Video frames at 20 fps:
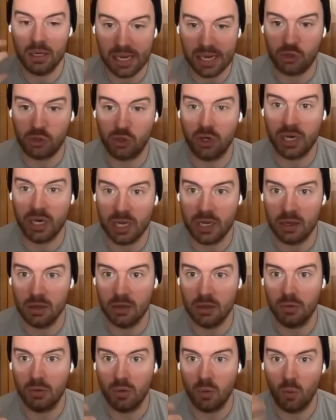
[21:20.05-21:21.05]

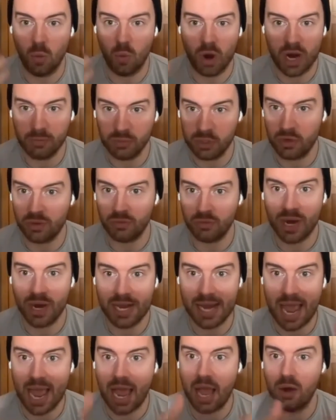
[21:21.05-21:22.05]
literally what I'm doing
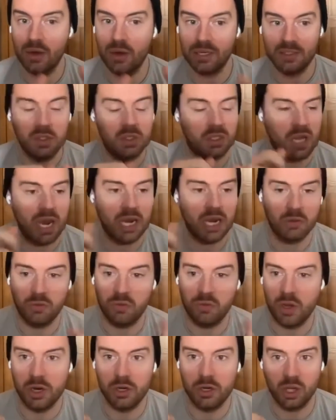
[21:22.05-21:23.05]
right now in
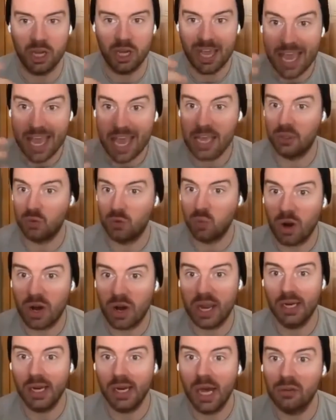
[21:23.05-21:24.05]
designing furniture is
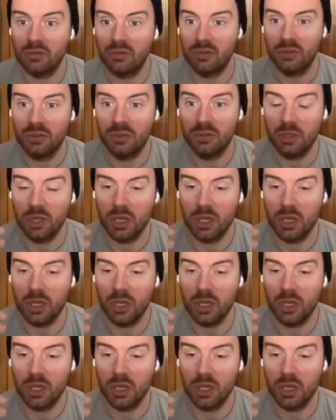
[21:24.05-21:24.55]
what I love,